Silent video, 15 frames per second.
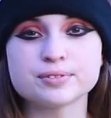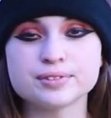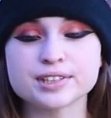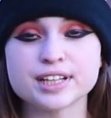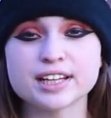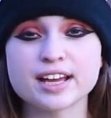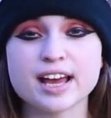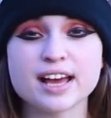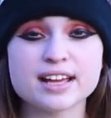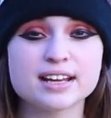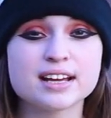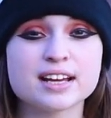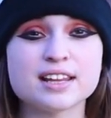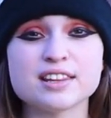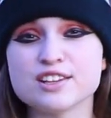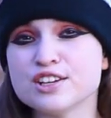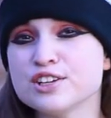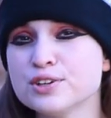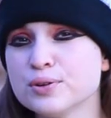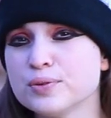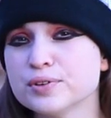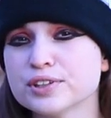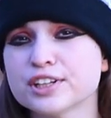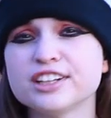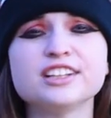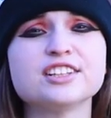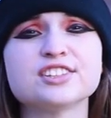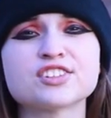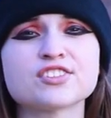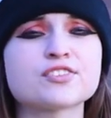we're looking at the inner
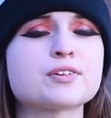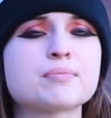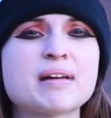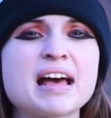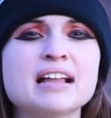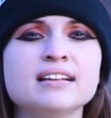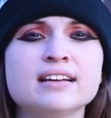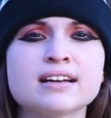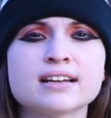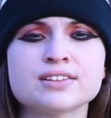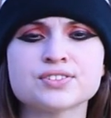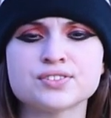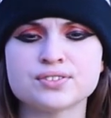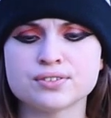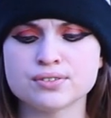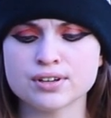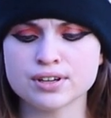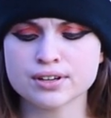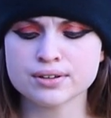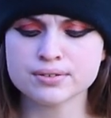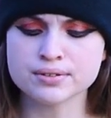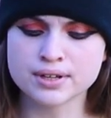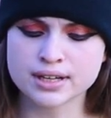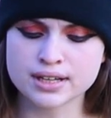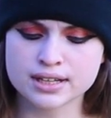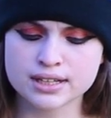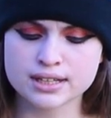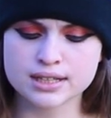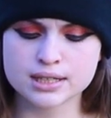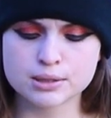workings of a ballet studio.
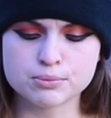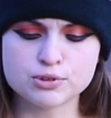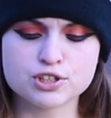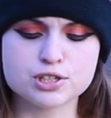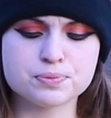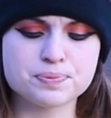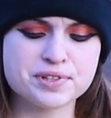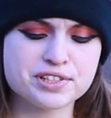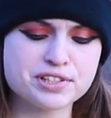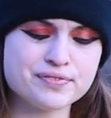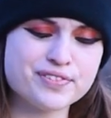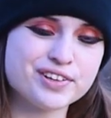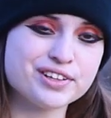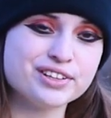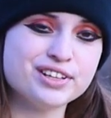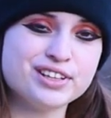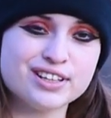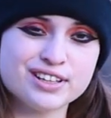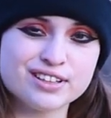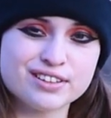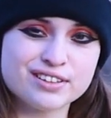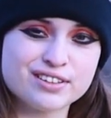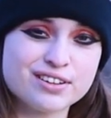More specifically,